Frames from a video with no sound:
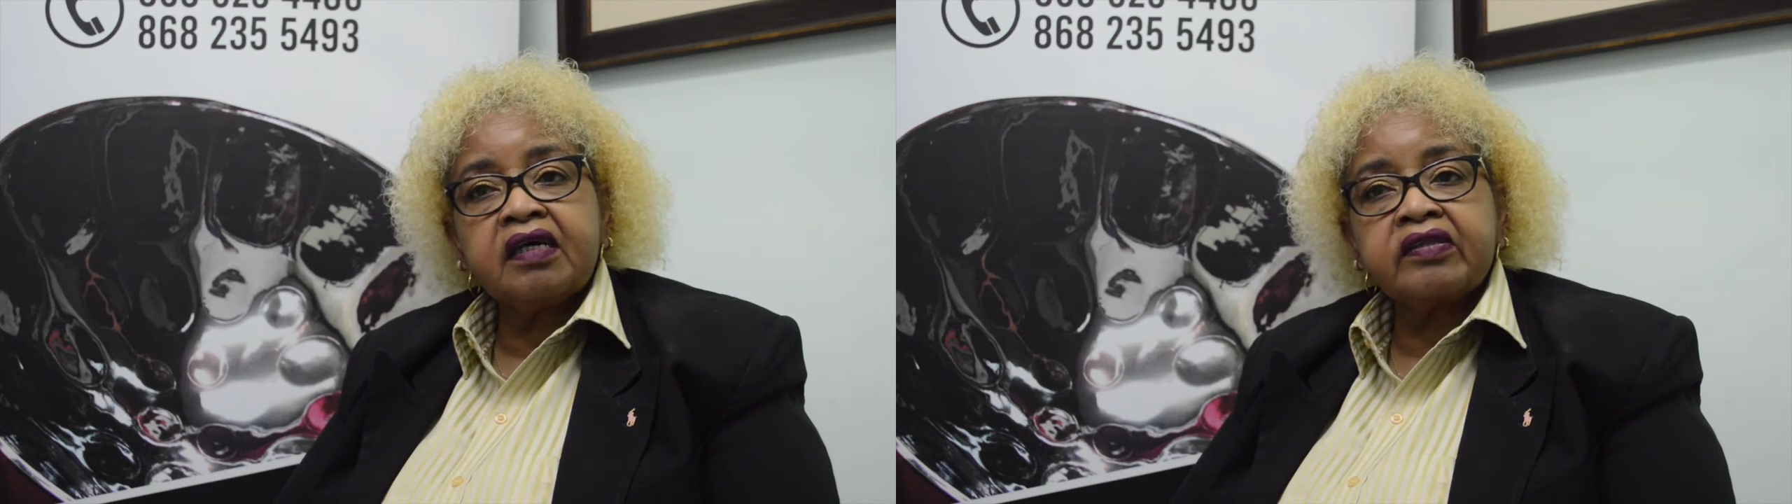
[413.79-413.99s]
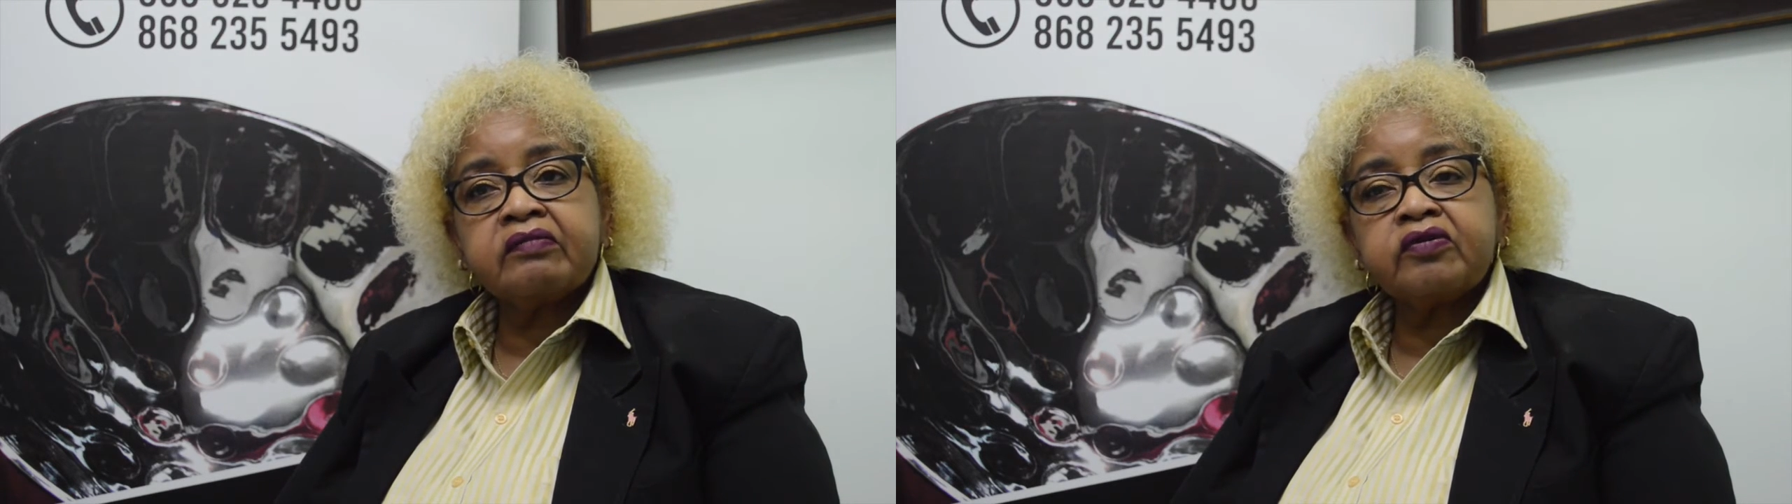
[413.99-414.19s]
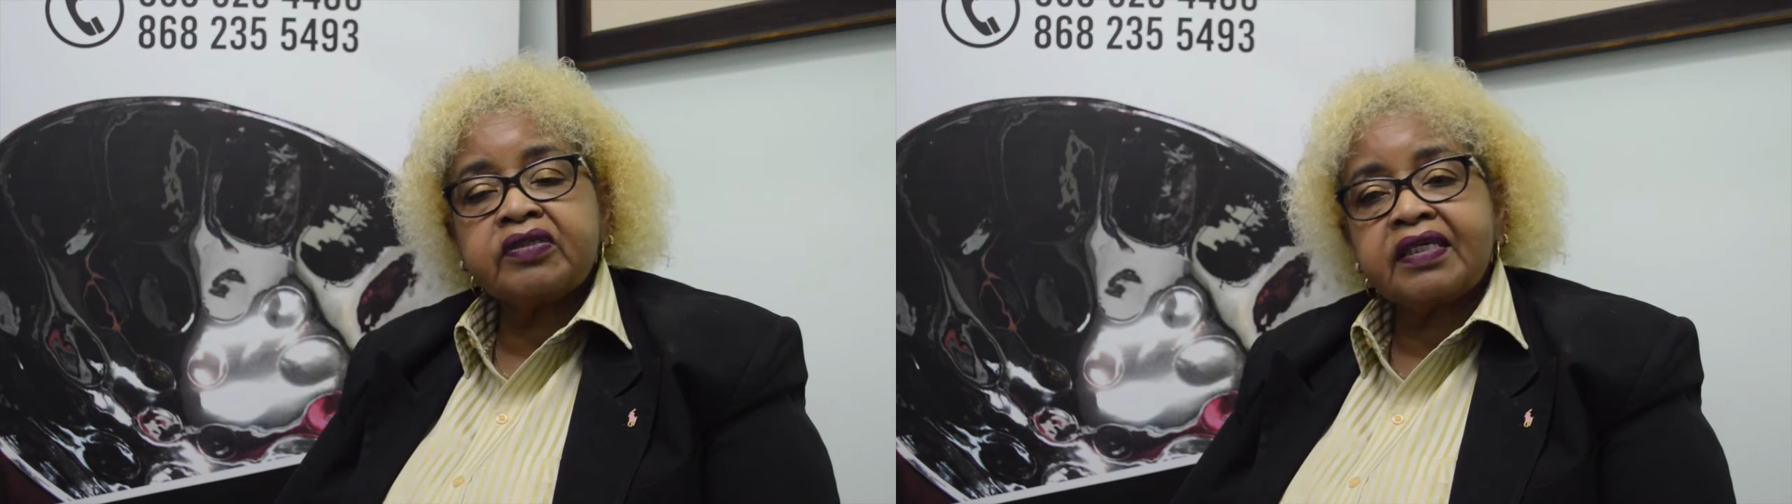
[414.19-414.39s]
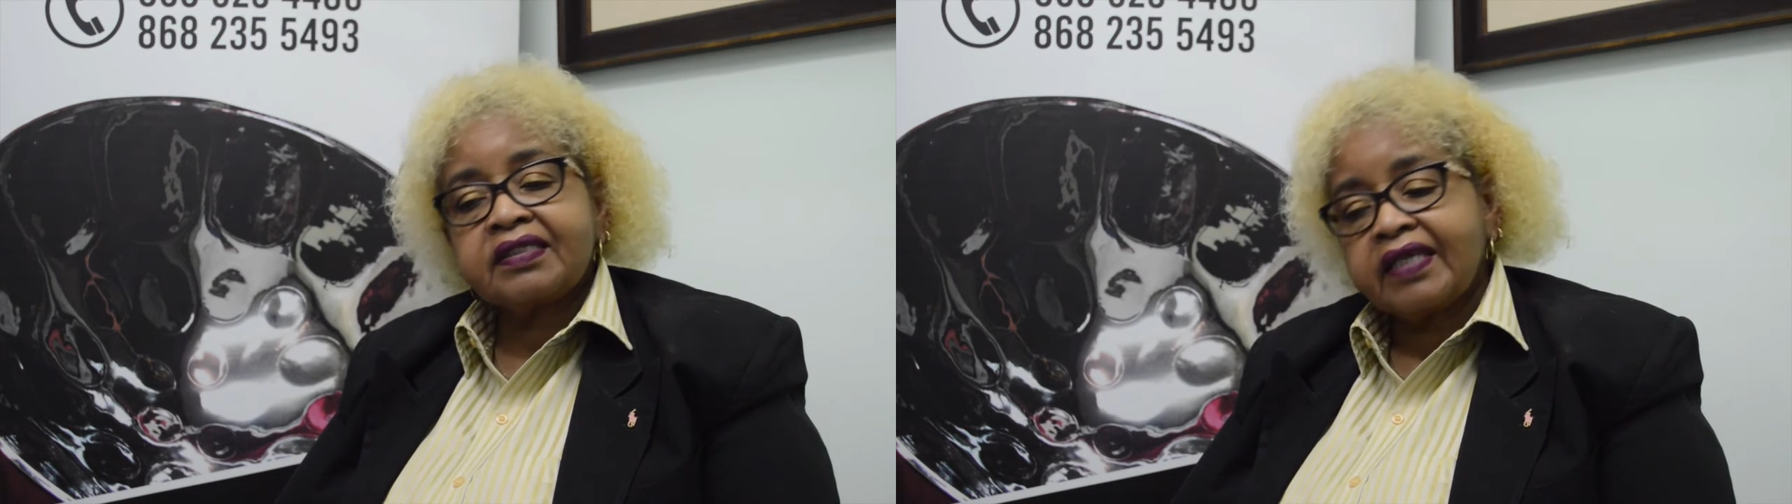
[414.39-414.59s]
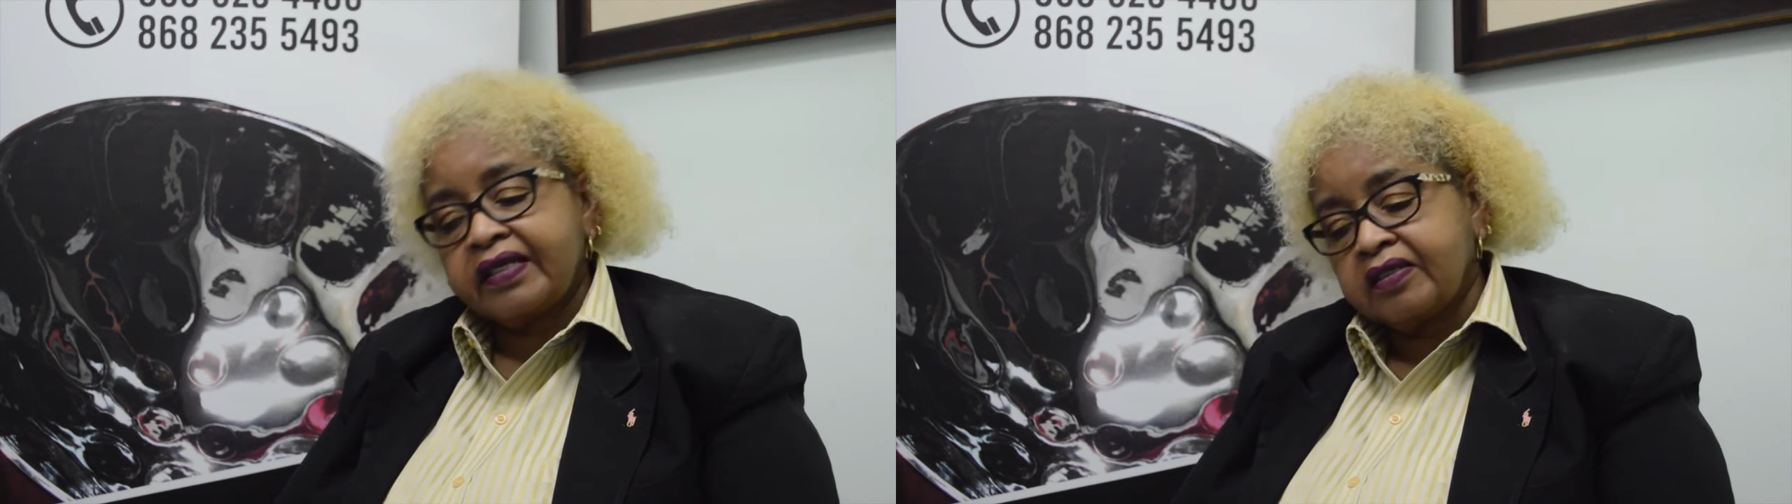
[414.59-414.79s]
are the most
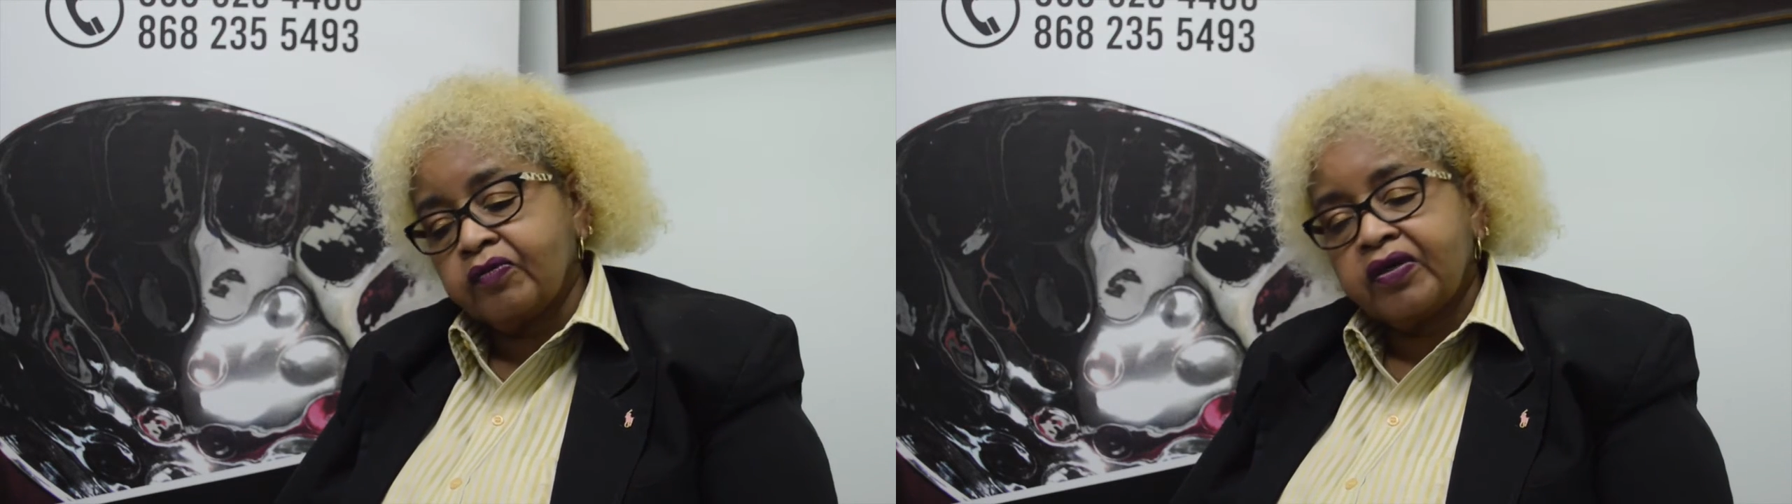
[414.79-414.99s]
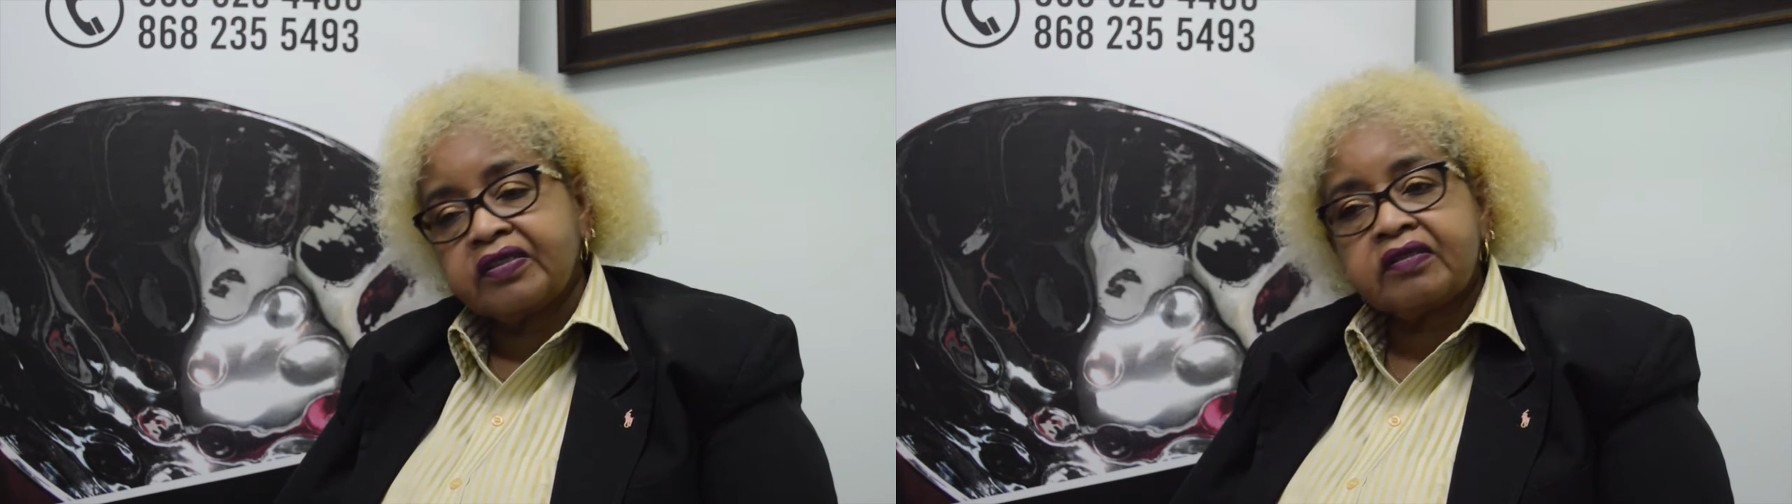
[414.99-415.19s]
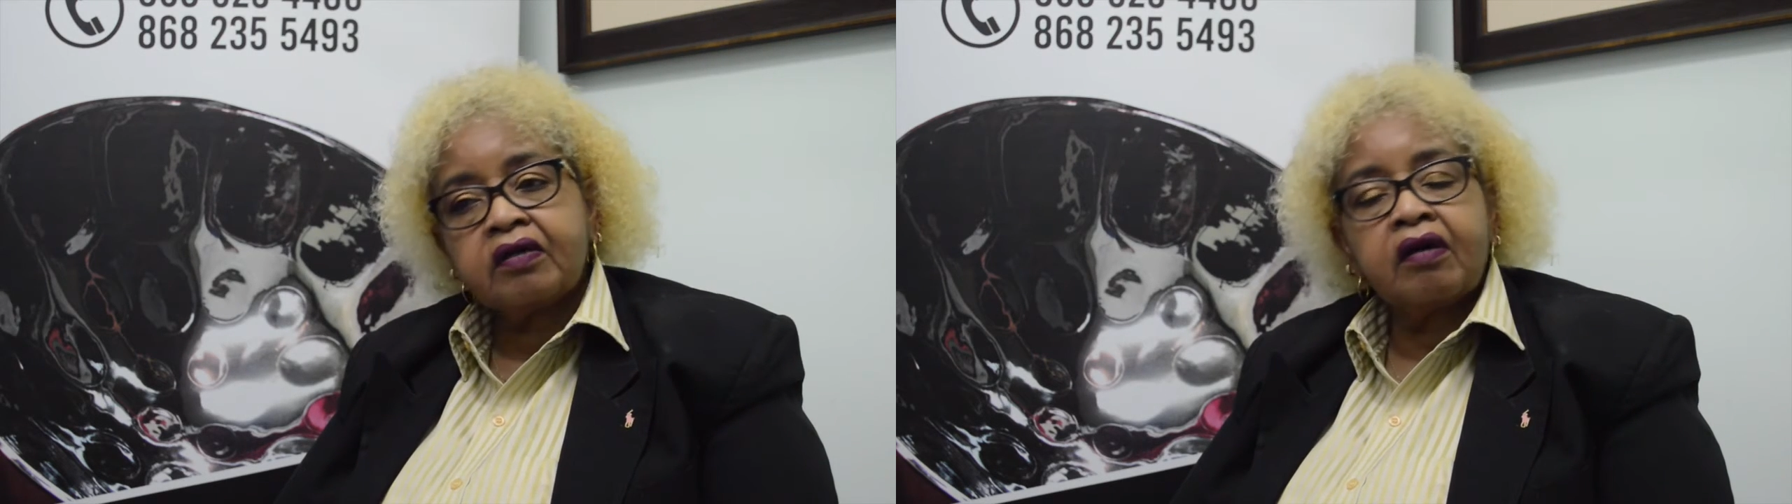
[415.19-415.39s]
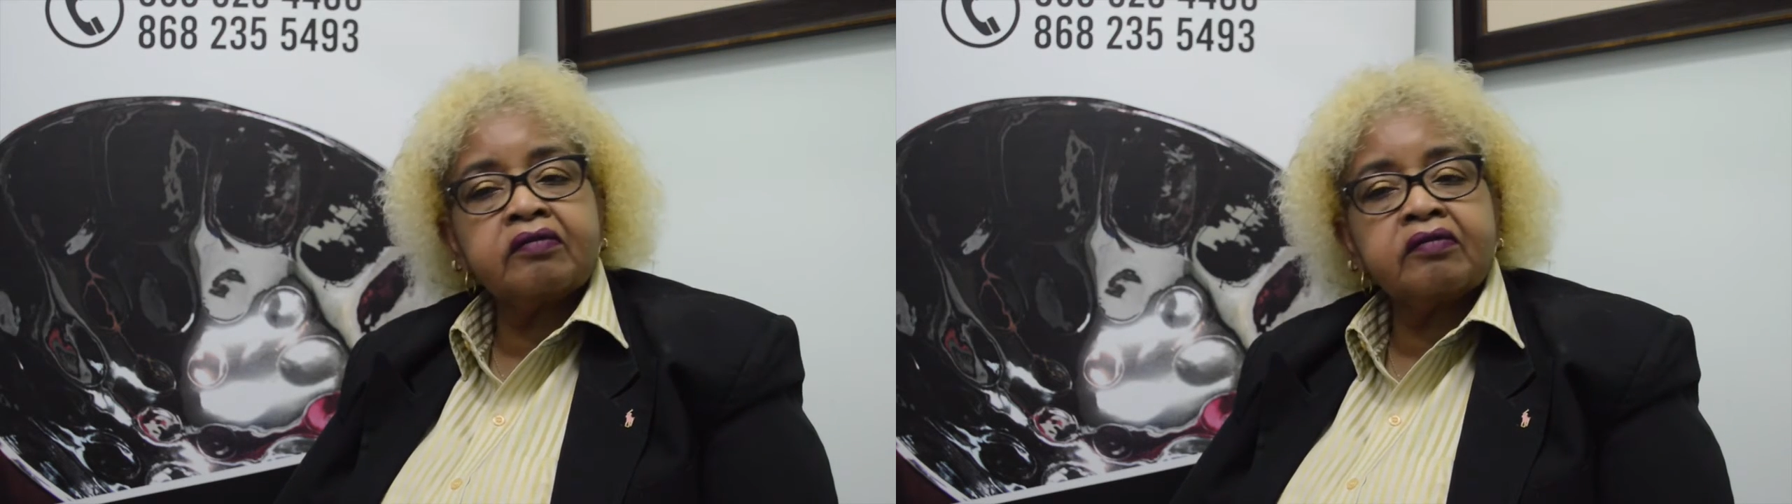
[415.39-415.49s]
exciting ones,